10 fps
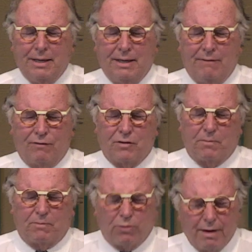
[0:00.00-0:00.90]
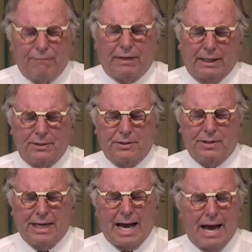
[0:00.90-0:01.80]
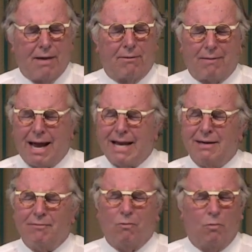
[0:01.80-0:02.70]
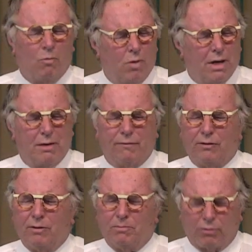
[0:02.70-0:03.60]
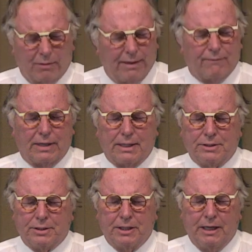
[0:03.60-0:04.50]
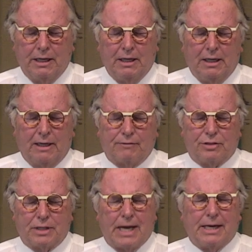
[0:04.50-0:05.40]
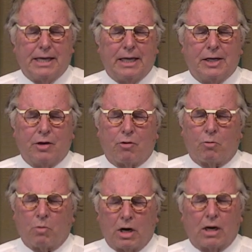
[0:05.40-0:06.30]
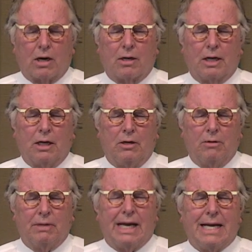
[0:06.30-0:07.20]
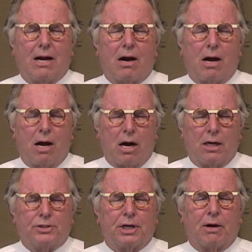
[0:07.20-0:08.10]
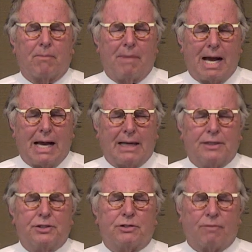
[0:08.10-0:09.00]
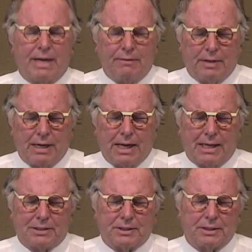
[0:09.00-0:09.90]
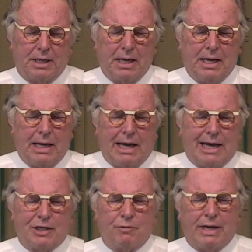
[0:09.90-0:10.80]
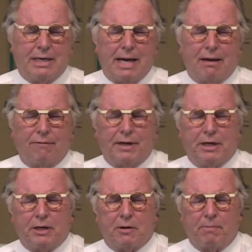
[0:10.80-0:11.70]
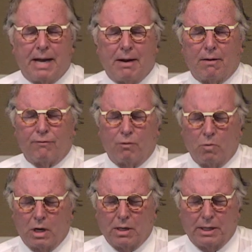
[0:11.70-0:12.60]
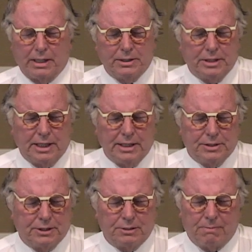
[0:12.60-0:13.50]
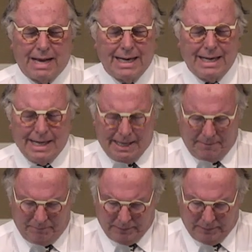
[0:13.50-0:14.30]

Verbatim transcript: for the privilege, the outright wonderful privilege of studying your Word. Illuminate our hearts and our minds, strengthen us as we delve into your powerful word. In Jesus' mighty name,